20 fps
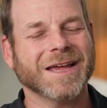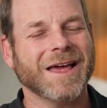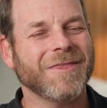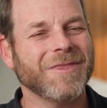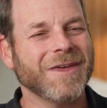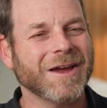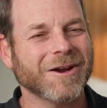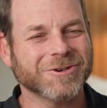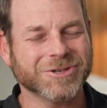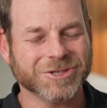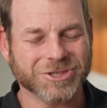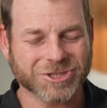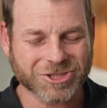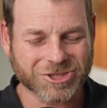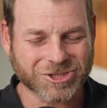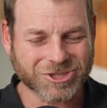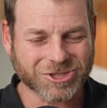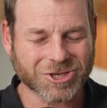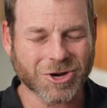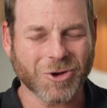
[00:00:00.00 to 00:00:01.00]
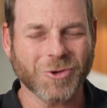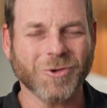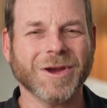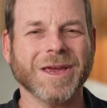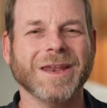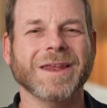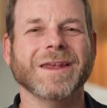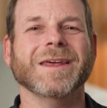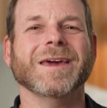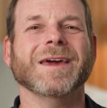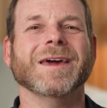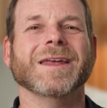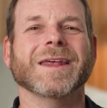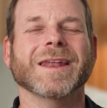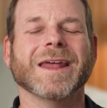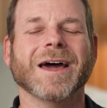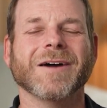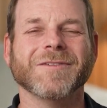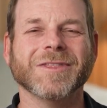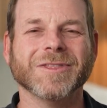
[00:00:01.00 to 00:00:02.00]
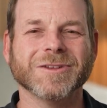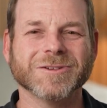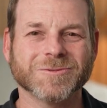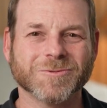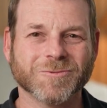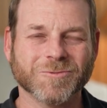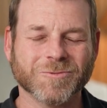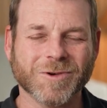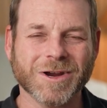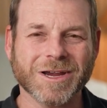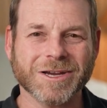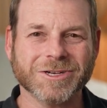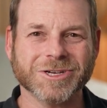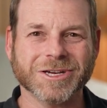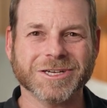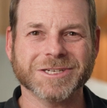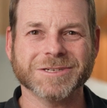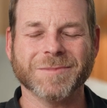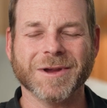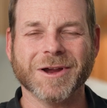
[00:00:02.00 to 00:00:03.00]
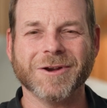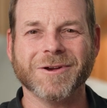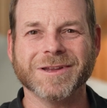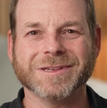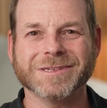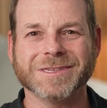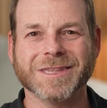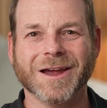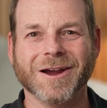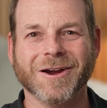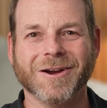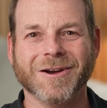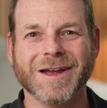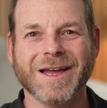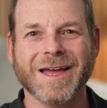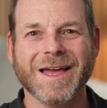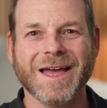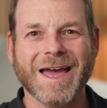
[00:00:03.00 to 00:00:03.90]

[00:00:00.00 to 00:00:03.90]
And they are just soaking it in and having this rich experience there.